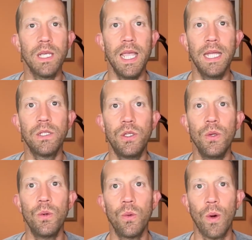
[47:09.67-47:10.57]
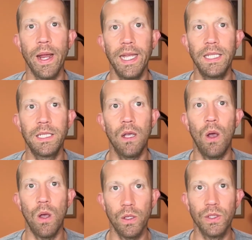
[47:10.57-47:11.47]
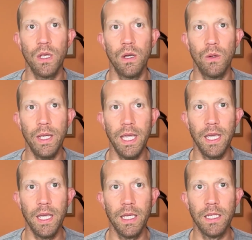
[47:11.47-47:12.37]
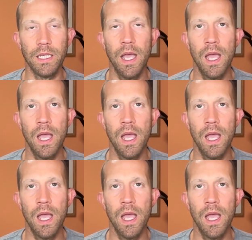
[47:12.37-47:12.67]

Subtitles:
into a race also is